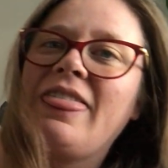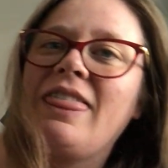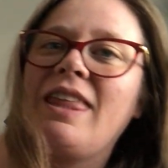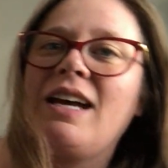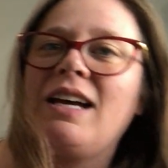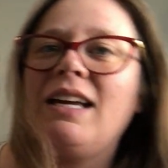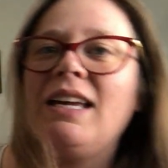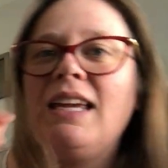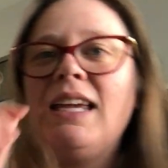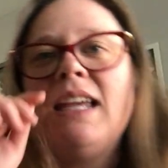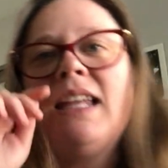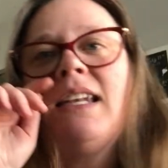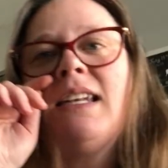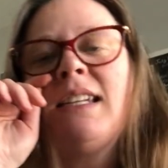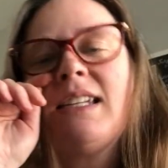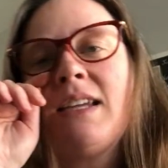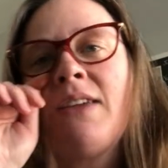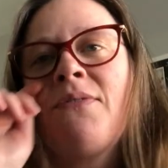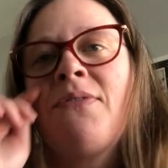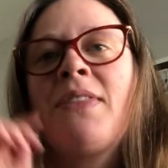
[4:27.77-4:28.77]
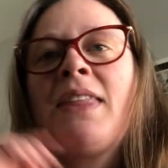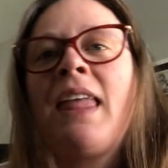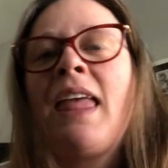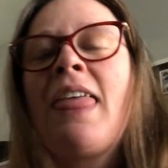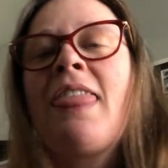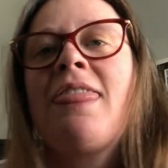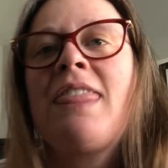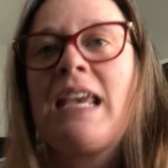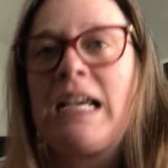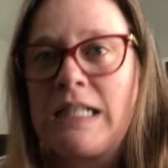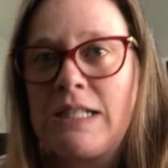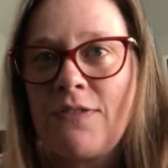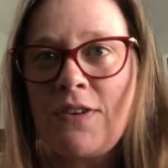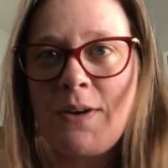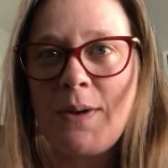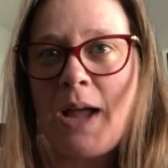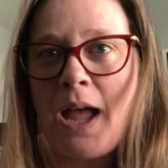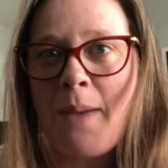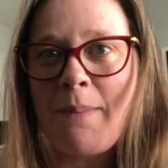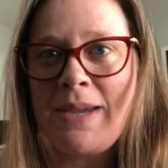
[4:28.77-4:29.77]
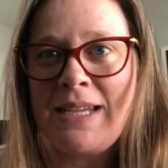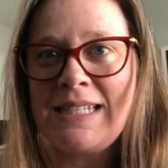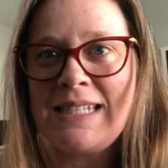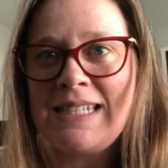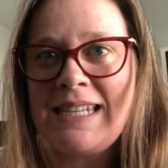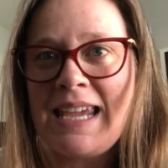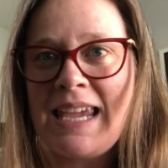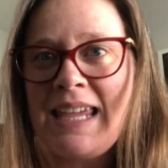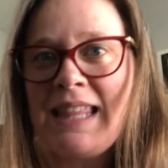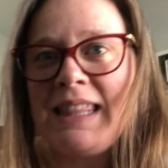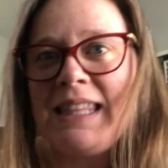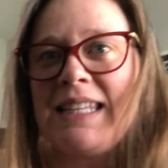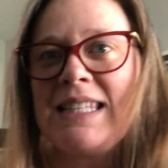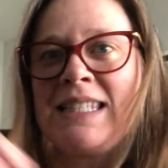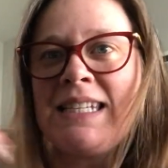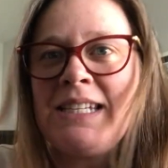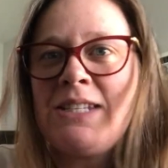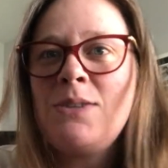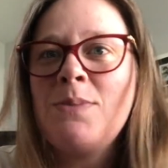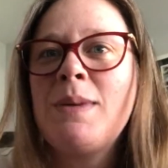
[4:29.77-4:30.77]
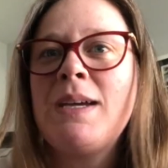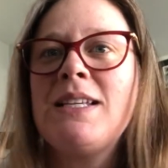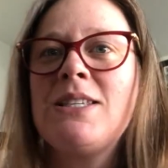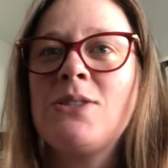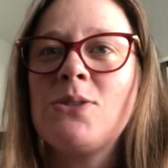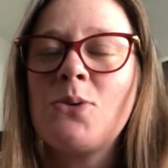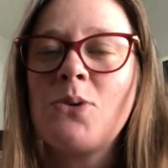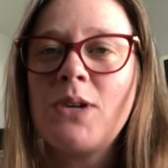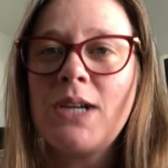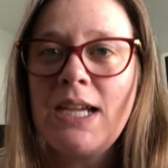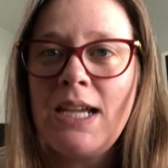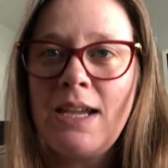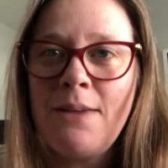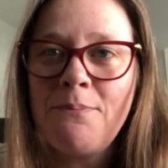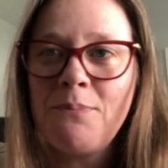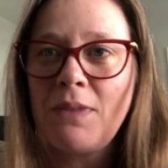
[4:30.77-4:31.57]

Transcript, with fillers: The end. Thanks for coming today and listening to my story.